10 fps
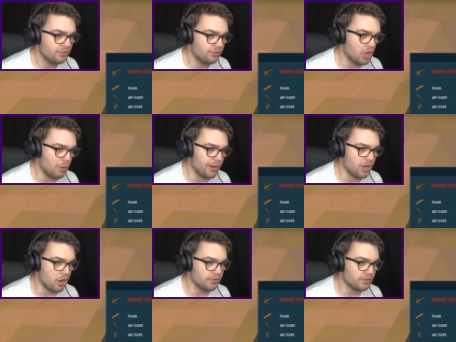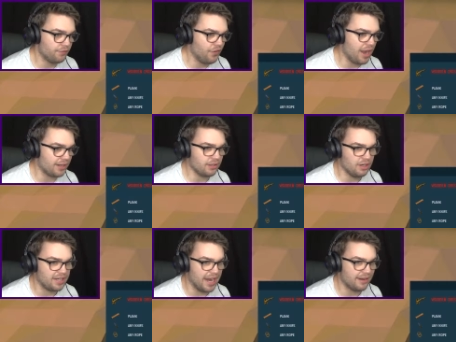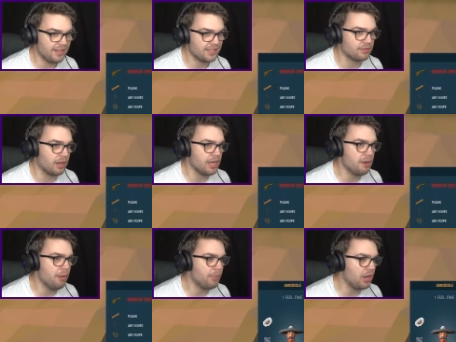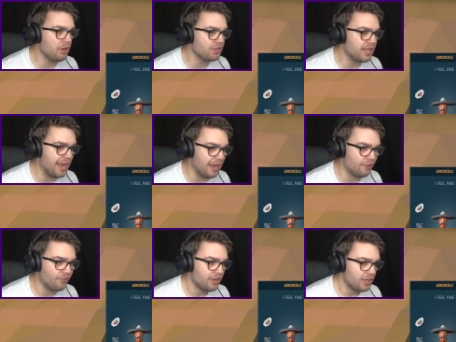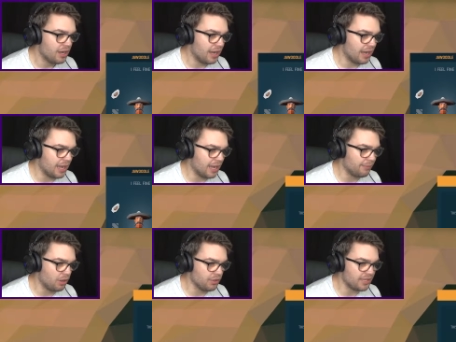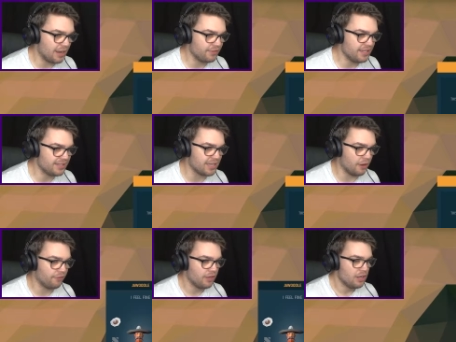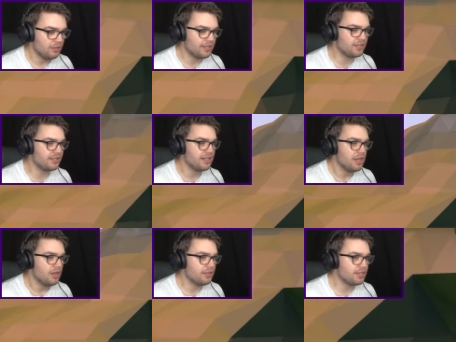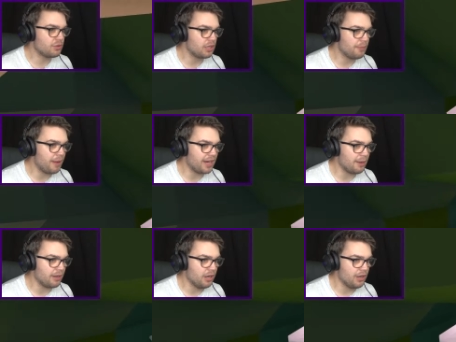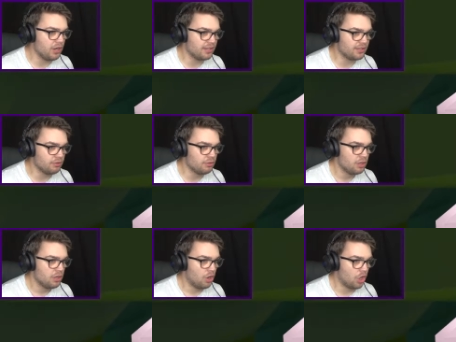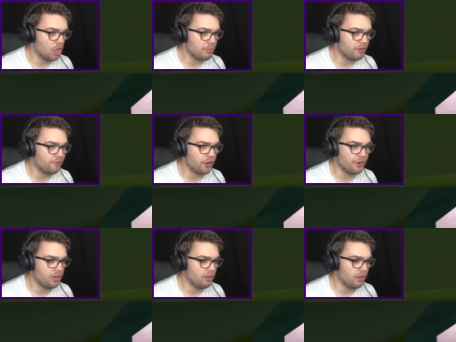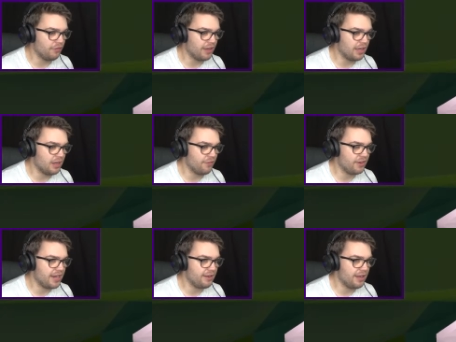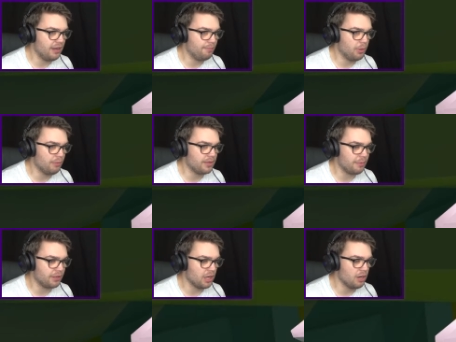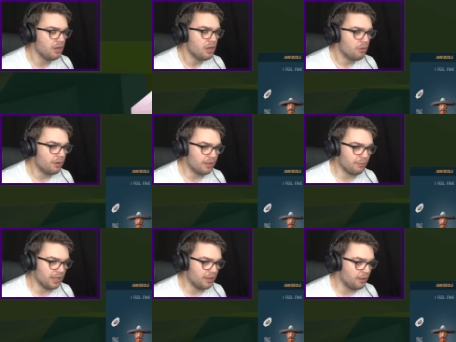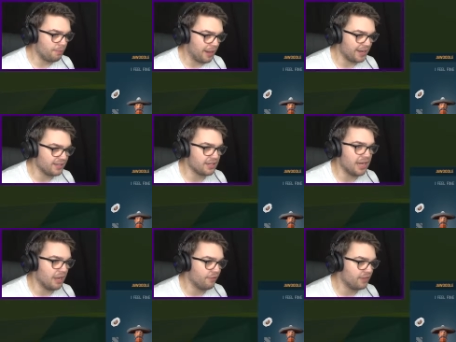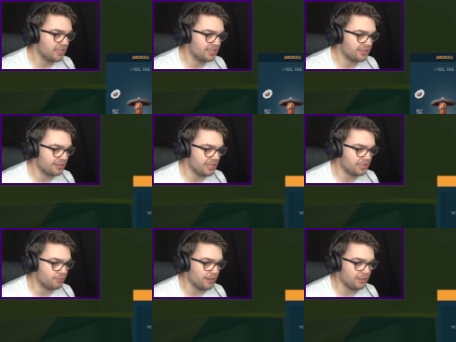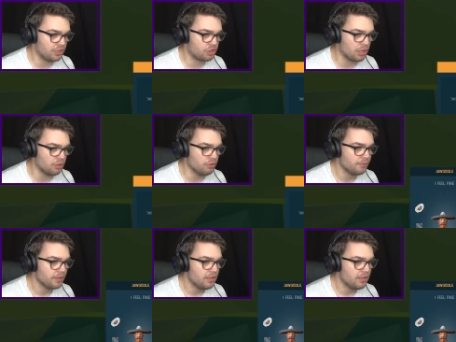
No one knows. Fuck. Okay, that's right. You know what? But I also have this stuff. Let's just quickly bang up, you know, a nice little homey photo of an eagle out. Boop, there we go. What other paintings did I have? This one, the struggle.